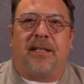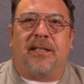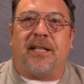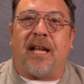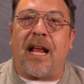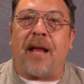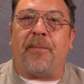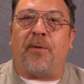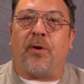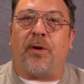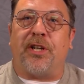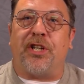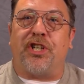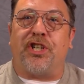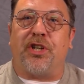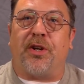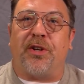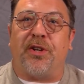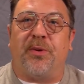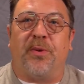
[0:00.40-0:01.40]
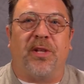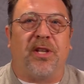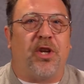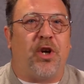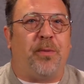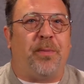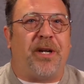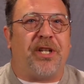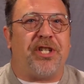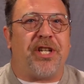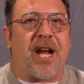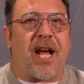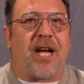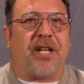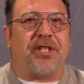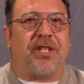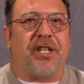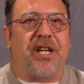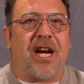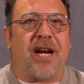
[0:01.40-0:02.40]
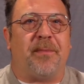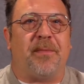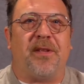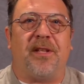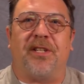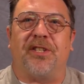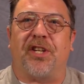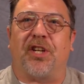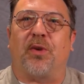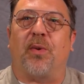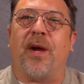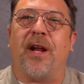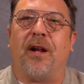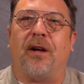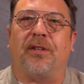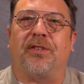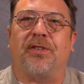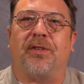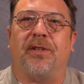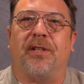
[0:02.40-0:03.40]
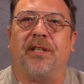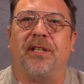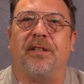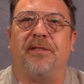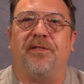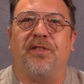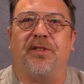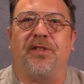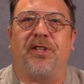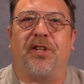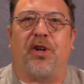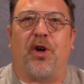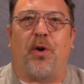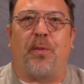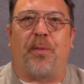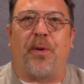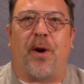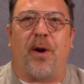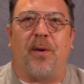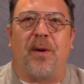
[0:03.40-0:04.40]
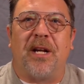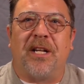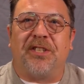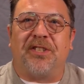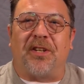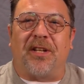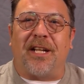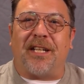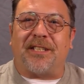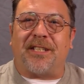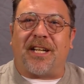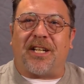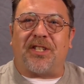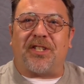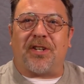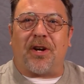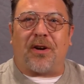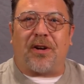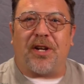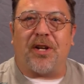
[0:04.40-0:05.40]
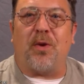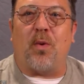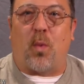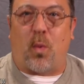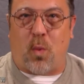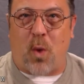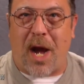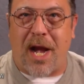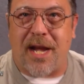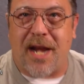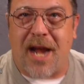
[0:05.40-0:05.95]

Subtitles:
Today I'm going to show you a low-budget action camera that is a great alternative to the GoPro. So let's get started right